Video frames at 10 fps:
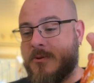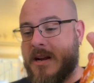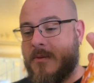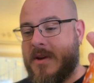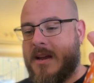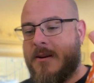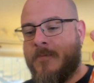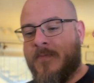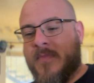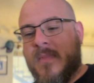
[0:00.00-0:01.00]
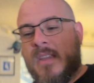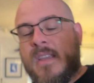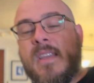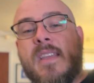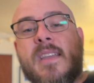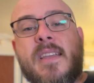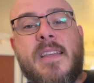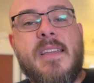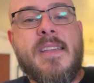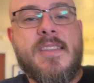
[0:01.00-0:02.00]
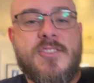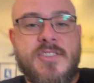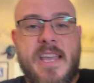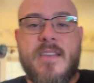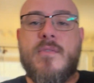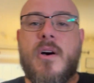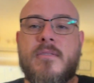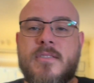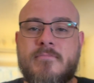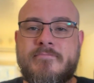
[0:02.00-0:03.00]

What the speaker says: recommend is just get involved.